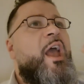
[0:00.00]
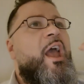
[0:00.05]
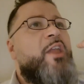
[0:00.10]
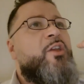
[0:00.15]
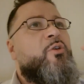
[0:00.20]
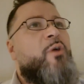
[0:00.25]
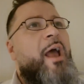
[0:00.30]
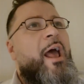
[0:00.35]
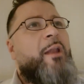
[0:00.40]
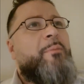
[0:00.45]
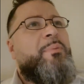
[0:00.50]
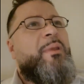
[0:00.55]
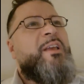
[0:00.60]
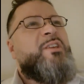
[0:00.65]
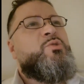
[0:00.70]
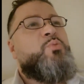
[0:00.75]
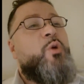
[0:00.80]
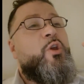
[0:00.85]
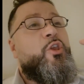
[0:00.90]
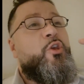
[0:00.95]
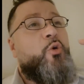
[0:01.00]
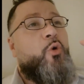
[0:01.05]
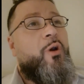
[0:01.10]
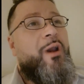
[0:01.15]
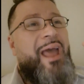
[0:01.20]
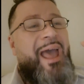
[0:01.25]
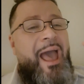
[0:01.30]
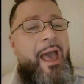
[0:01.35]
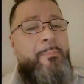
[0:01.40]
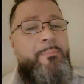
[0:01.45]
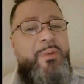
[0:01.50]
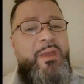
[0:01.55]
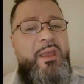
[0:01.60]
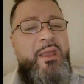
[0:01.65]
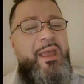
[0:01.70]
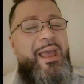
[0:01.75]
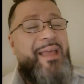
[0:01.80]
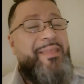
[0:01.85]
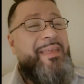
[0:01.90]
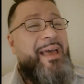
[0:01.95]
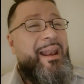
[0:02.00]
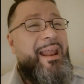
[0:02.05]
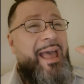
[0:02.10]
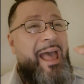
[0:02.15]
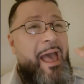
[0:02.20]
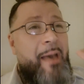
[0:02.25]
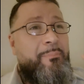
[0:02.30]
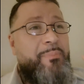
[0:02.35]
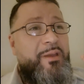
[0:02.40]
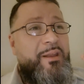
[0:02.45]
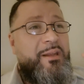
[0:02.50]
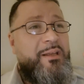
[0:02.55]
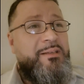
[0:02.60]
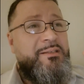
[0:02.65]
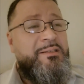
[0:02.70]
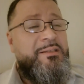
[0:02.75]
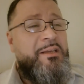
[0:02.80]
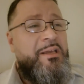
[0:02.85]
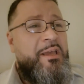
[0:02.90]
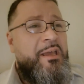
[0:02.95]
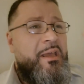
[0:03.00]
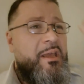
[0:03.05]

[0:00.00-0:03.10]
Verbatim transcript: and you're at a place where you're happy and that happiness